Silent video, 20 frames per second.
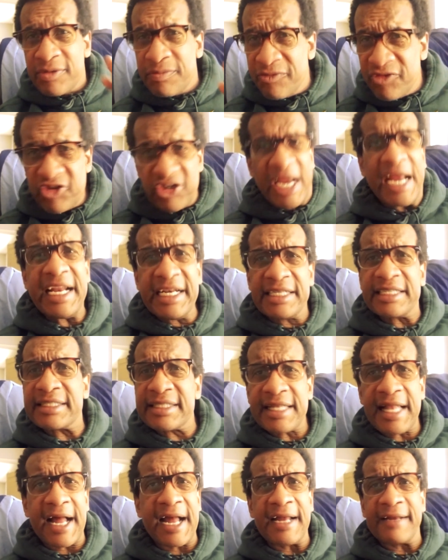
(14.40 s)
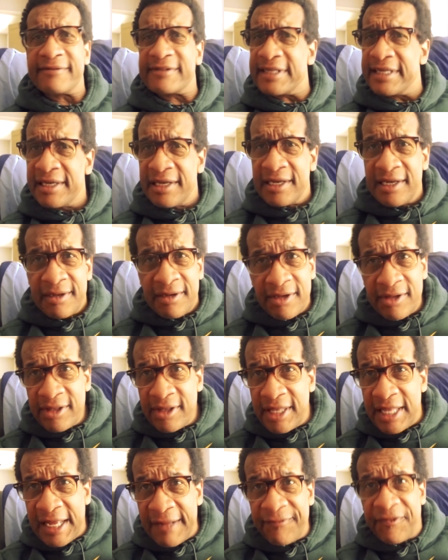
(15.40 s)
changes lives
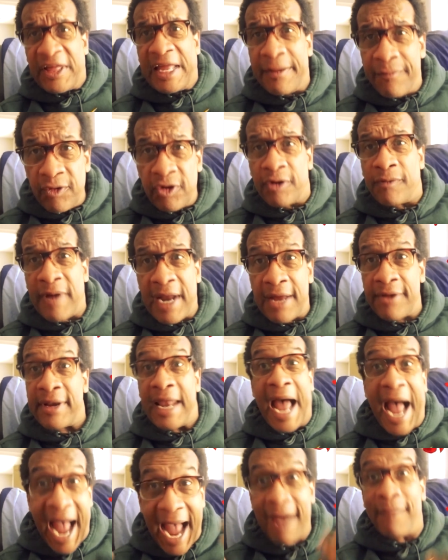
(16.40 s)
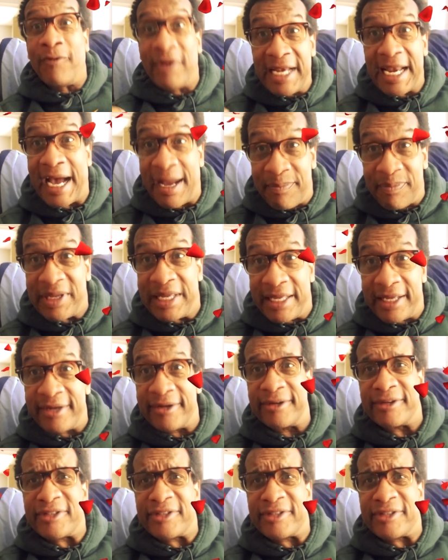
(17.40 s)
if they weren't around, I would not be here.